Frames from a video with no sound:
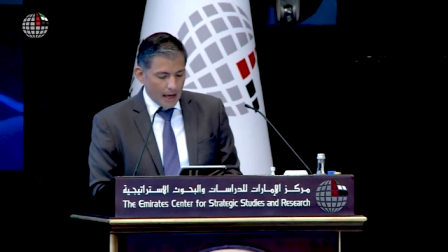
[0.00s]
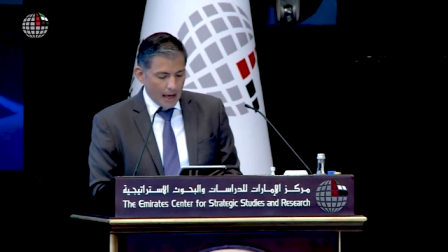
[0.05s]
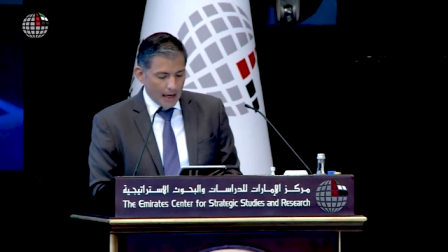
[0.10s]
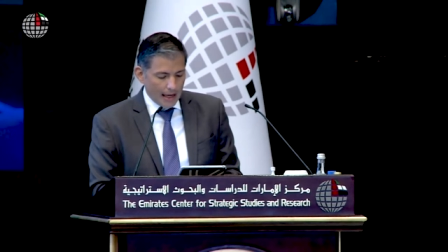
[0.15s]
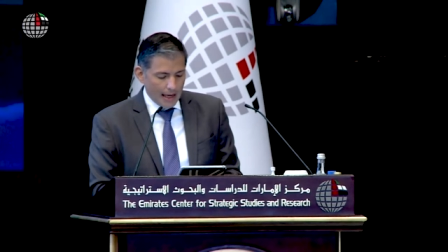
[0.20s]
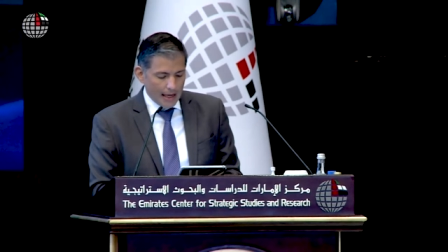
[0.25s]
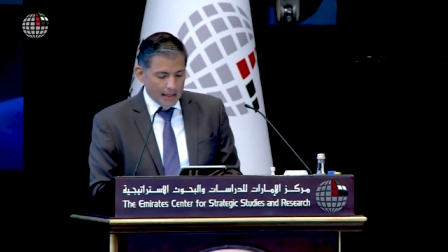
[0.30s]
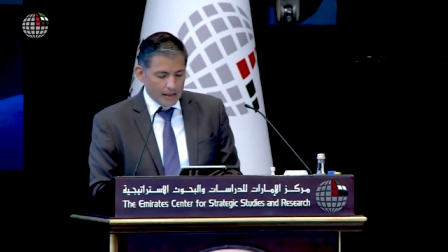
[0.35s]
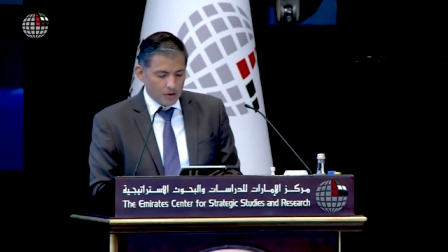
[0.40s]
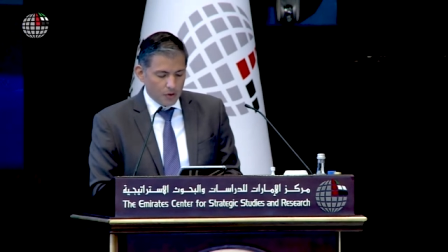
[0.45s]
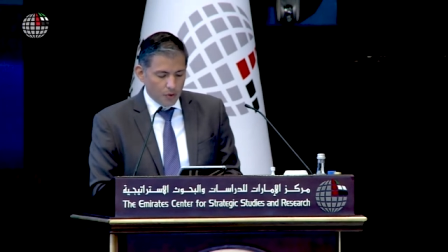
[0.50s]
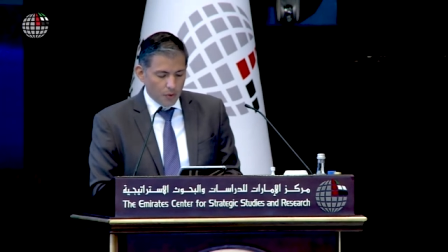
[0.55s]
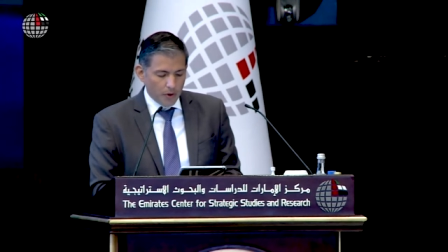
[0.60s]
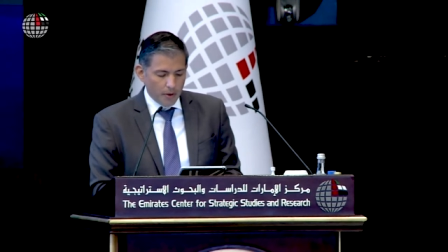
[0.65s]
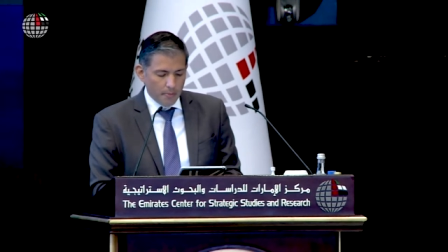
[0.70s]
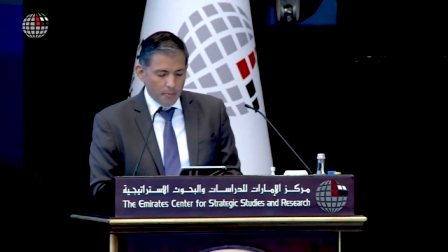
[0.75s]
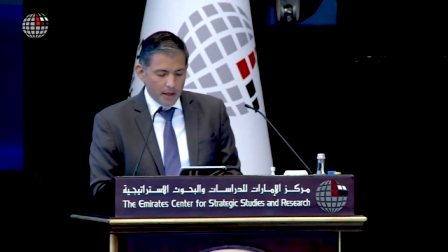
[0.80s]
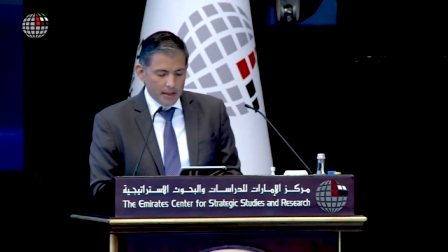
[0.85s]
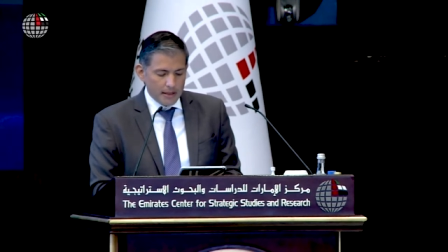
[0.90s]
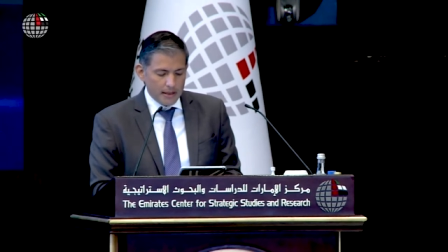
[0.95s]
against
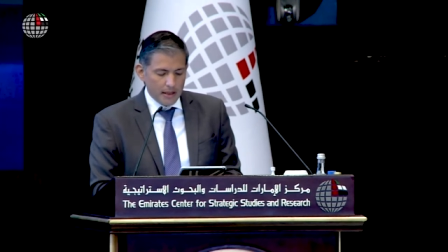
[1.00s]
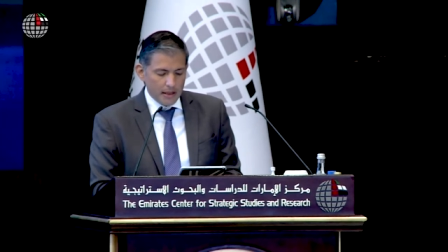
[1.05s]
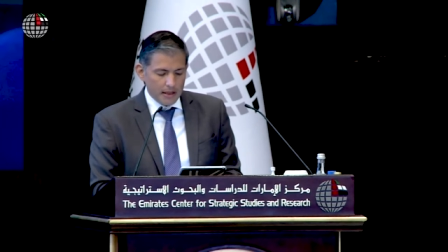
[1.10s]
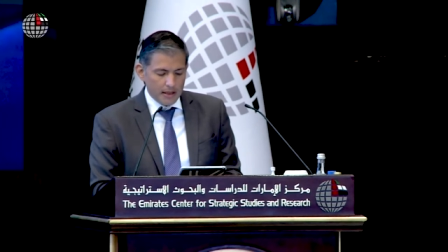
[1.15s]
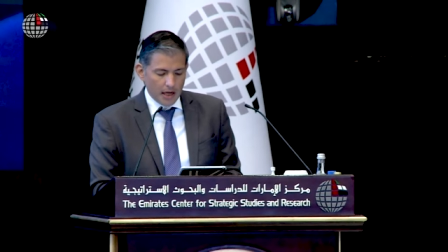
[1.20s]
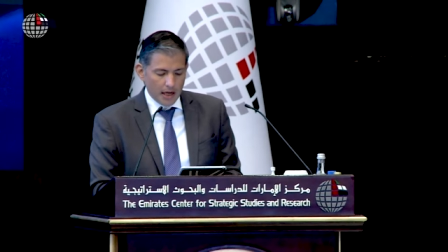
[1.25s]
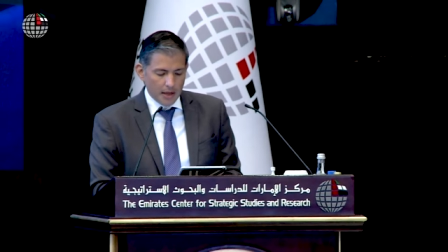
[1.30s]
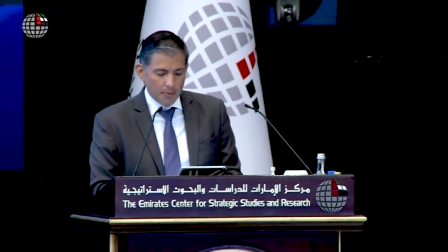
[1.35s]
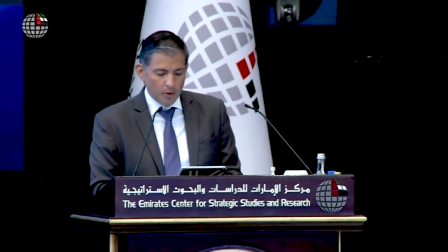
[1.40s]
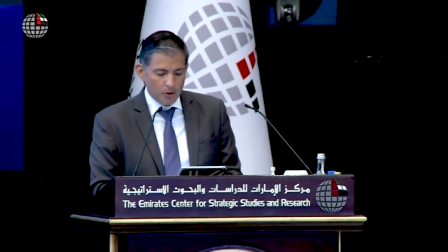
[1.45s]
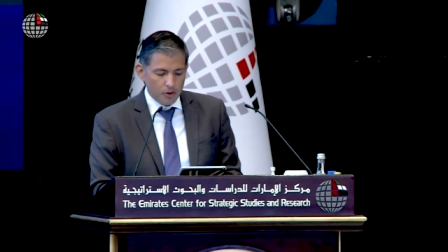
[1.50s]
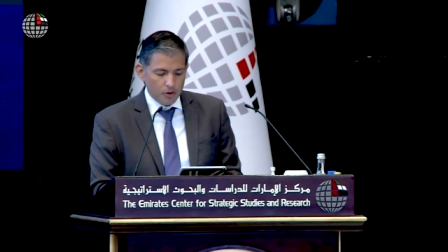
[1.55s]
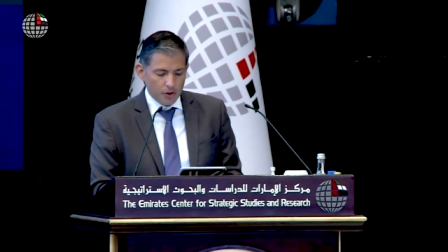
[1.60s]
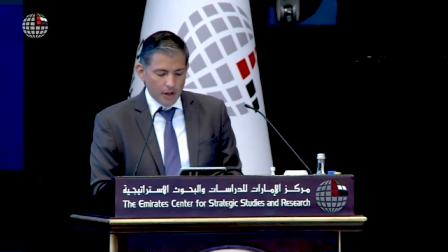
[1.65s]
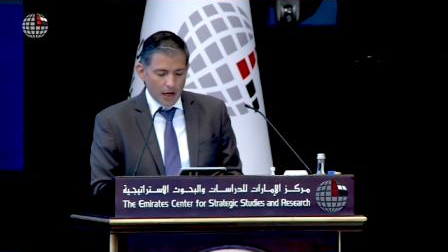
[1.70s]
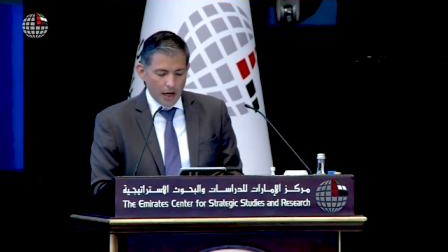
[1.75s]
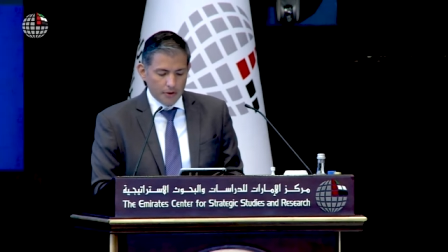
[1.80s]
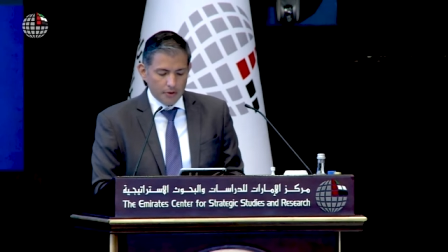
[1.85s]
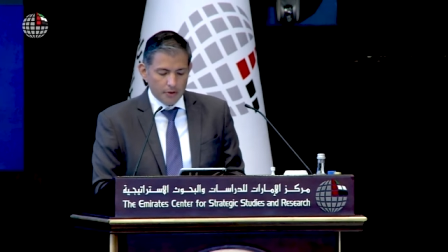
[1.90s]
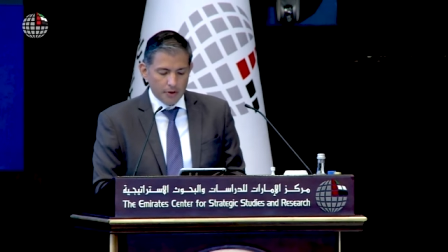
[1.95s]
current President Jair
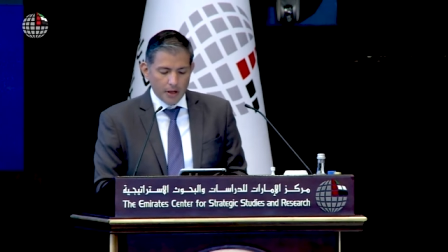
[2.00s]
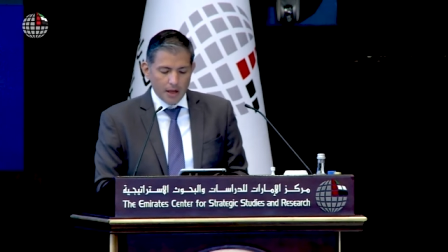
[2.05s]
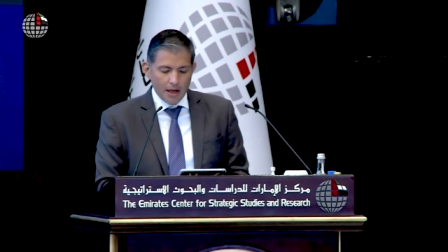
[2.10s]
Bolsonaro,